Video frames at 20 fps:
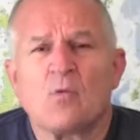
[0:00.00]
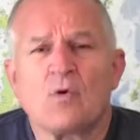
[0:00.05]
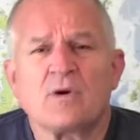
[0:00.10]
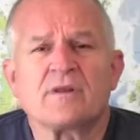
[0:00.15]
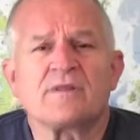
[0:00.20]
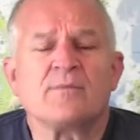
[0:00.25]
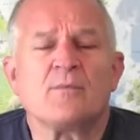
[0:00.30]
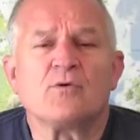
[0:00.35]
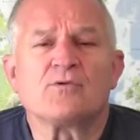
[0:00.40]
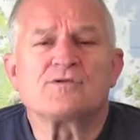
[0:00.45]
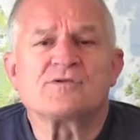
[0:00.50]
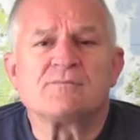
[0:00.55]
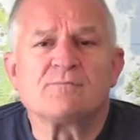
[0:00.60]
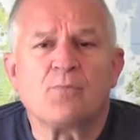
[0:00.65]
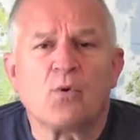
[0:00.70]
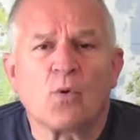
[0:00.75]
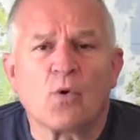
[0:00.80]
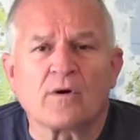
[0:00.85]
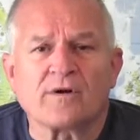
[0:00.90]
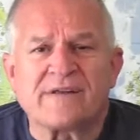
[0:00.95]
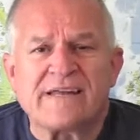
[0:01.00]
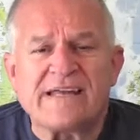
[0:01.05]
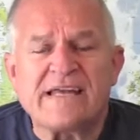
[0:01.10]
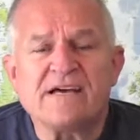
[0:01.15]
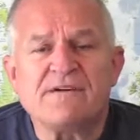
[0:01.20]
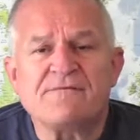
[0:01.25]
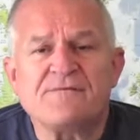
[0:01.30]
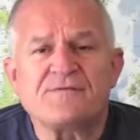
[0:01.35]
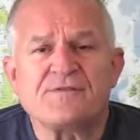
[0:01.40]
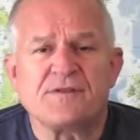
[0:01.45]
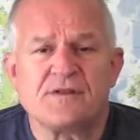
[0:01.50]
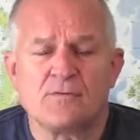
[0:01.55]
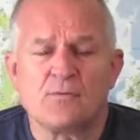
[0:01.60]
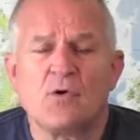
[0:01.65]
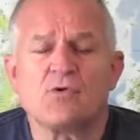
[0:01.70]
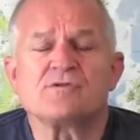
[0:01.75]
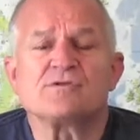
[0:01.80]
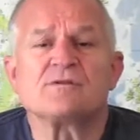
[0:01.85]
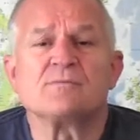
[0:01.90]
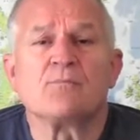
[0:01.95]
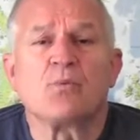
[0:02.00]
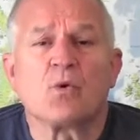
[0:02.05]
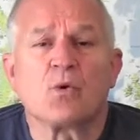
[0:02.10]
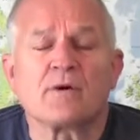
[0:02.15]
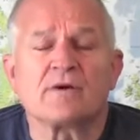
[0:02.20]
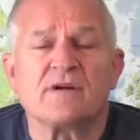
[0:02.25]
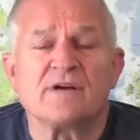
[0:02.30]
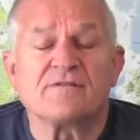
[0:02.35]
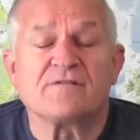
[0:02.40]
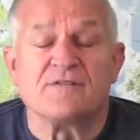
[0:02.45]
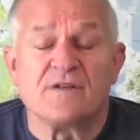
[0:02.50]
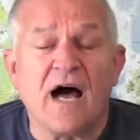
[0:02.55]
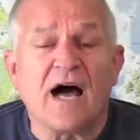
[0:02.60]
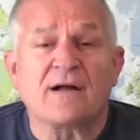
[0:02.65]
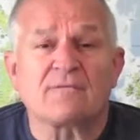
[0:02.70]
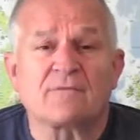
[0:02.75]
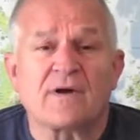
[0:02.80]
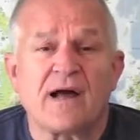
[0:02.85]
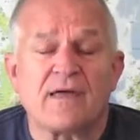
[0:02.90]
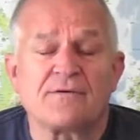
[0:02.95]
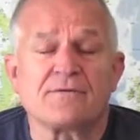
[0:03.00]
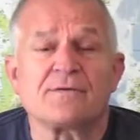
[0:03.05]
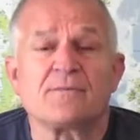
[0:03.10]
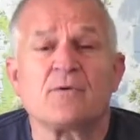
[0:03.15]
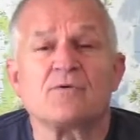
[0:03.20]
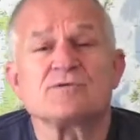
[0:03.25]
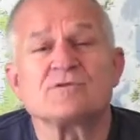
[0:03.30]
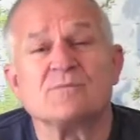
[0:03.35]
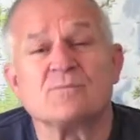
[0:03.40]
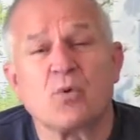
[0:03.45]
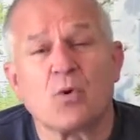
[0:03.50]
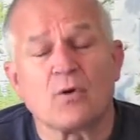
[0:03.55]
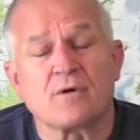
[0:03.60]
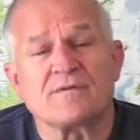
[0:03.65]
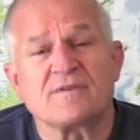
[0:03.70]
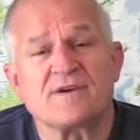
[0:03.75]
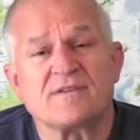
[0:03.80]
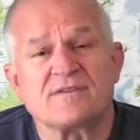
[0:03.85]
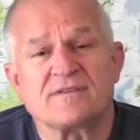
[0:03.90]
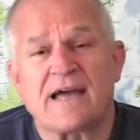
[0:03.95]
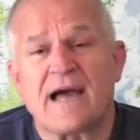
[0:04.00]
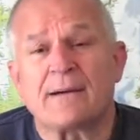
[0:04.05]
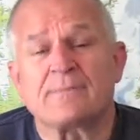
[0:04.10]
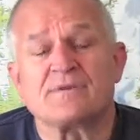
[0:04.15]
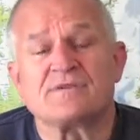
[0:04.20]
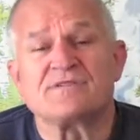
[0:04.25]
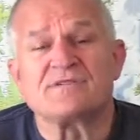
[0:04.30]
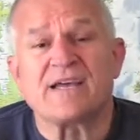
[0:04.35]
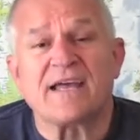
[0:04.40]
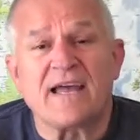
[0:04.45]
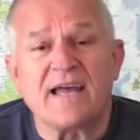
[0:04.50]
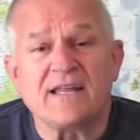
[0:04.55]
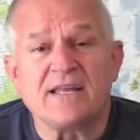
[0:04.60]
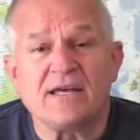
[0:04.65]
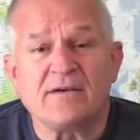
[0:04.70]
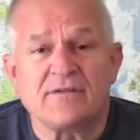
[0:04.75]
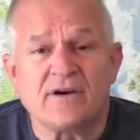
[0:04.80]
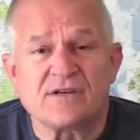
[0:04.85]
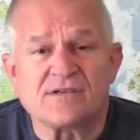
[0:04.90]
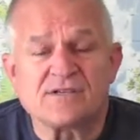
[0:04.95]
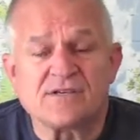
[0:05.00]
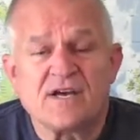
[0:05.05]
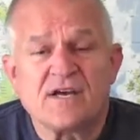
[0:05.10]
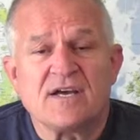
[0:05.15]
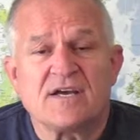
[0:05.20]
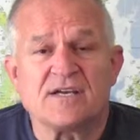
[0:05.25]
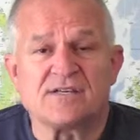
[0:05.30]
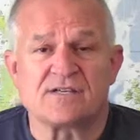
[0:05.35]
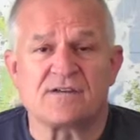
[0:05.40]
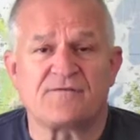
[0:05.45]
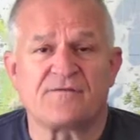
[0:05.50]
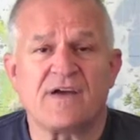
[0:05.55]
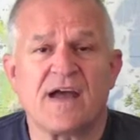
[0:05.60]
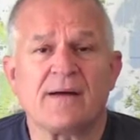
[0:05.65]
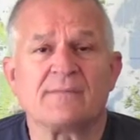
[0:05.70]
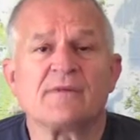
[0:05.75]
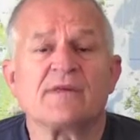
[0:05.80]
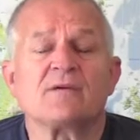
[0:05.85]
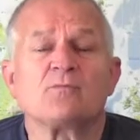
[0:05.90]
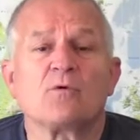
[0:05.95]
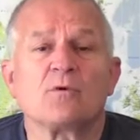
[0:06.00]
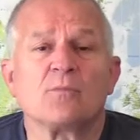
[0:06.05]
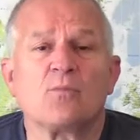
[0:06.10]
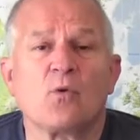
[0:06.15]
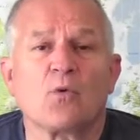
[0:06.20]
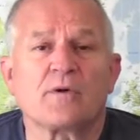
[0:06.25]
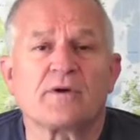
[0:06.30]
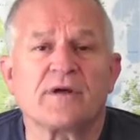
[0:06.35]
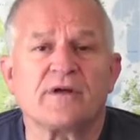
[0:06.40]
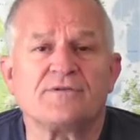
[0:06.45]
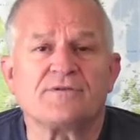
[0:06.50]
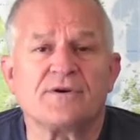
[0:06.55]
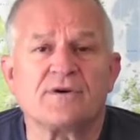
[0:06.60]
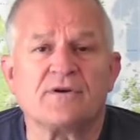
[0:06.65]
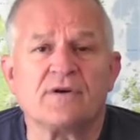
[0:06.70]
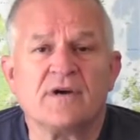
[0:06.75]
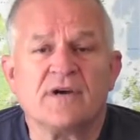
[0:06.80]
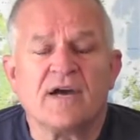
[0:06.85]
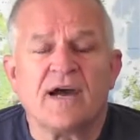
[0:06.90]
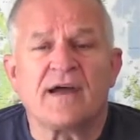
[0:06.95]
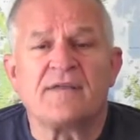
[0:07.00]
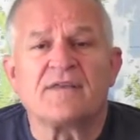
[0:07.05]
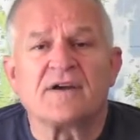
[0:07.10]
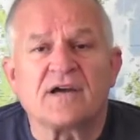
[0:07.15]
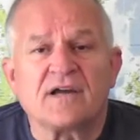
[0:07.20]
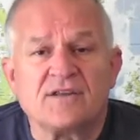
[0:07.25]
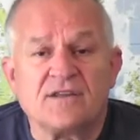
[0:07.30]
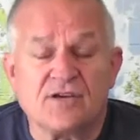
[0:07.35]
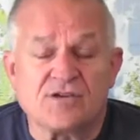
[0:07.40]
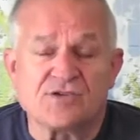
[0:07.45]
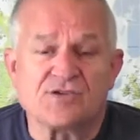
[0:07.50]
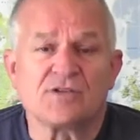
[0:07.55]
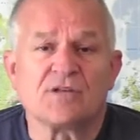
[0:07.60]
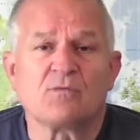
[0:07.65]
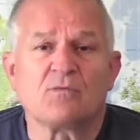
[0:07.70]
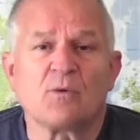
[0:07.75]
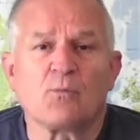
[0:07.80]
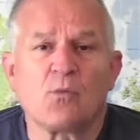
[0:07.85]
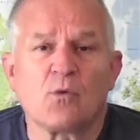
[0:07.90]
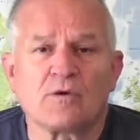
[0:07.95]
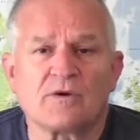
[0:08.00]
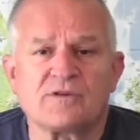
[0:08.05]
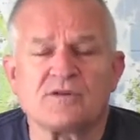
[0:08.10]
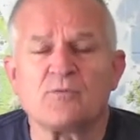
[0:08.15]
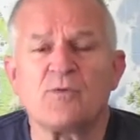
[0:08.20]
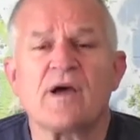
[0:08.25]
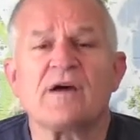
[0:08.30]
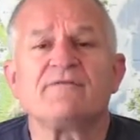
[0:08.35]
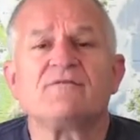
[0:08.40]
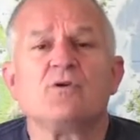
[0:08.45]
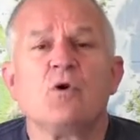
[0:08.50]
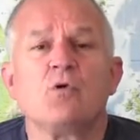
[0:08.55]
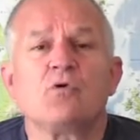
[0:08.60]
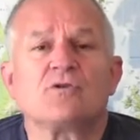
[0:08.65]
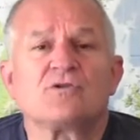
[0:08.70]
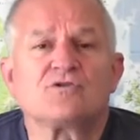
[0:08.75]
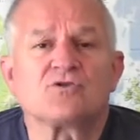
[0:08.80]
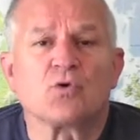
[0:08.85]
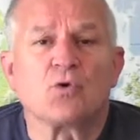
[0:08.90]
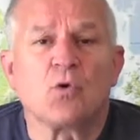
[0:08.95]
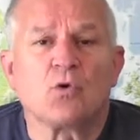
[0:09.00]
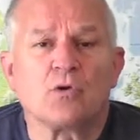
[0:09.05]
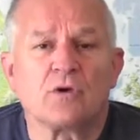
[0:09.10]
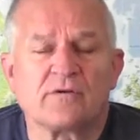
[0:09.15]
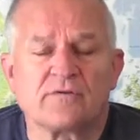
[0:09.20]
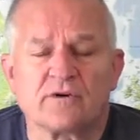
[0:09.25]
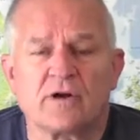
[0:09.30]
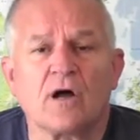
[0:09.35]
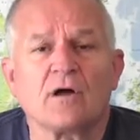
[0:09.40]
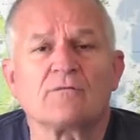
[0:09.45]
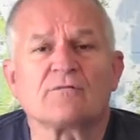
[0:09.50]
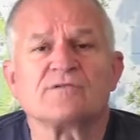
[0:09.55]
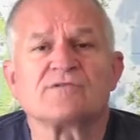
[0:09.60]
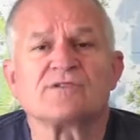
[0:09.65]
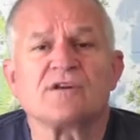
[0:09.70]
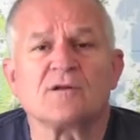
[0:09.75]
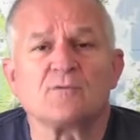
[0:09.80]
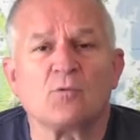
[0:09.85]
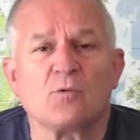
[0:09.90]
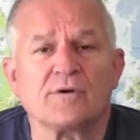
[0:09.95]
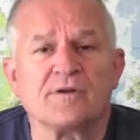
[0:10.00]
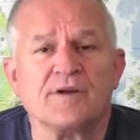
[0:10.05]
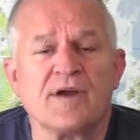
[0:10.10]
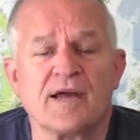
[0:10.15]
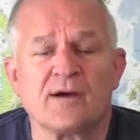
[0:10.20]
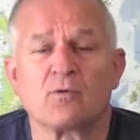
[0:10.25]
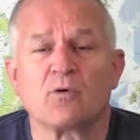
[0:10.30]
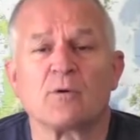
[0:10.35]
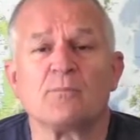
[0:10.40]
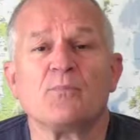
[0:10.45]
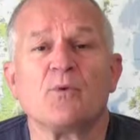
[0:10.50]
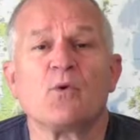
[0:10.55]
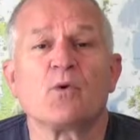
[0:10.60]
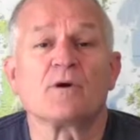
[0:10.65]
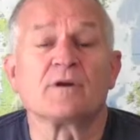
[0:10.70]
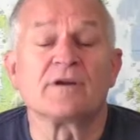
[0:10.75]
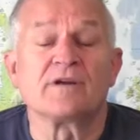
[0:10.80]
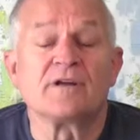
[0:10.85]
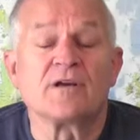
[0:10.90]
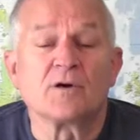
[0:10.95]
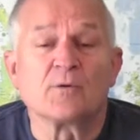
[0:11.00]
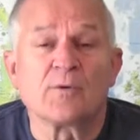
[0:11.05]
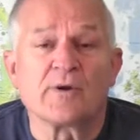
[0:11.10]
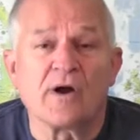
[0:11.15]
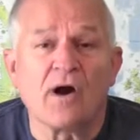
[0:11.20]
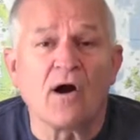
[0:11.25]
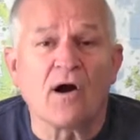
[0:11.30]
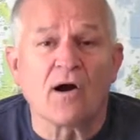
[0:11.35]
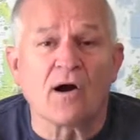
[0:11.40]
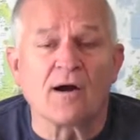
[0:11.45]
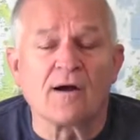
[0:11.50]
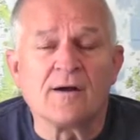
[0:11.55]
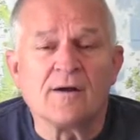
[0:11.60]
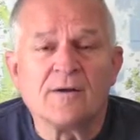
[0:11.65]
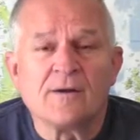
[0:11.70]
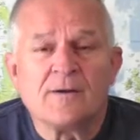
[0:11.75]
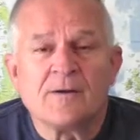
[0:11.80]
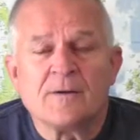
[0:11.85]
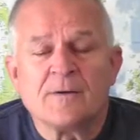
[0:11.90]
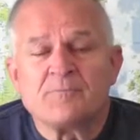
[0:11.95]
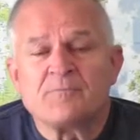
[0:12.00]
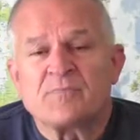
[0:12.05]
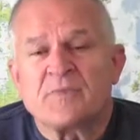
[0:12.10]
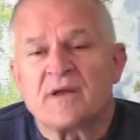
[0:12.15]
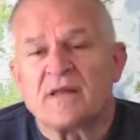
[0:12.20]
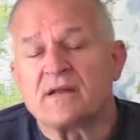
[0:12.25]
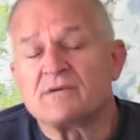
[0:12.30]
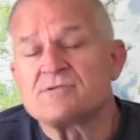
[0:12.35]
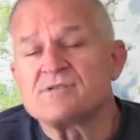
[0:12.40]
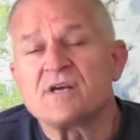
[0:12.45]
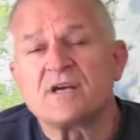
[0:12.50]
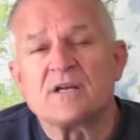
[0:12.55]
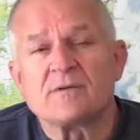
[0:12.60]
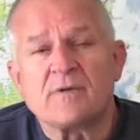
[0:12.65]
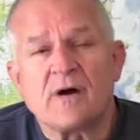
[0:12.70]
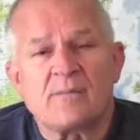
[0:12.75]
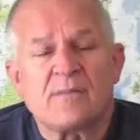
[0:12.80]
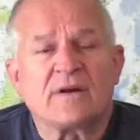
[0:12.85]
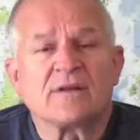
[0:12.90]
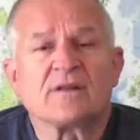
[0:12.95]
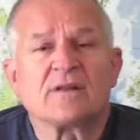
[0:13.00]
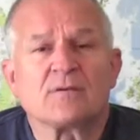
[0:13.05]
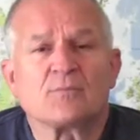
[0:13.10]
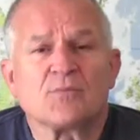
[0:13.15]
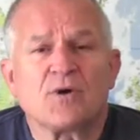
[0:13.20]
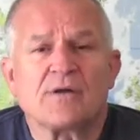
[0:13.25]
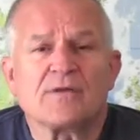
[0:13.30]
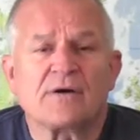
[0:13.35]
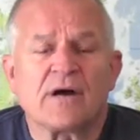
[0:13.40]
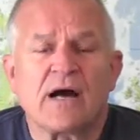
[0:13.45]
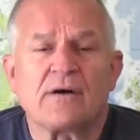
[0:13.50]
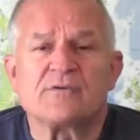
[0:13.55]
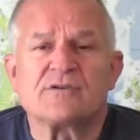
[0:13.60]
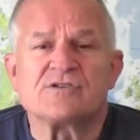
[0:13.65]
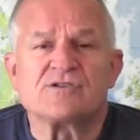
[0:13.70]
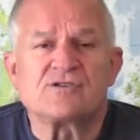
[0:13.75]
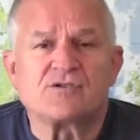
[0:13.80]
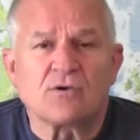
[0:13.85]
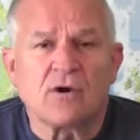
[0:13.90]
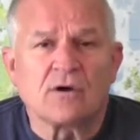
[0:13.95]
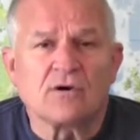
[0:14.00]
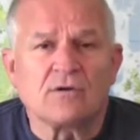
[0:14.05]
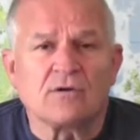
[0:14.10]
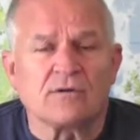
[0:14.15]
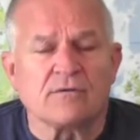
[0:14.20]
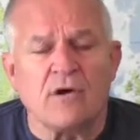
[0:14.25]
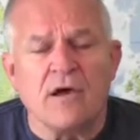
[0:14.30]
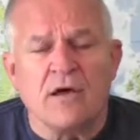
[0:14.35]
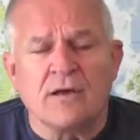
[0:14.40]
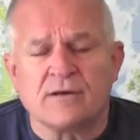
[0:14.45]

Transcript: One of the most important, if the most important, if not rather, the most important thing that happens to any of us is the family that we're born into and the condition that we're born into. We have no control over it. All of a sudden, one day we're born and here we are. And I was thinking about my little brother, how he struggled,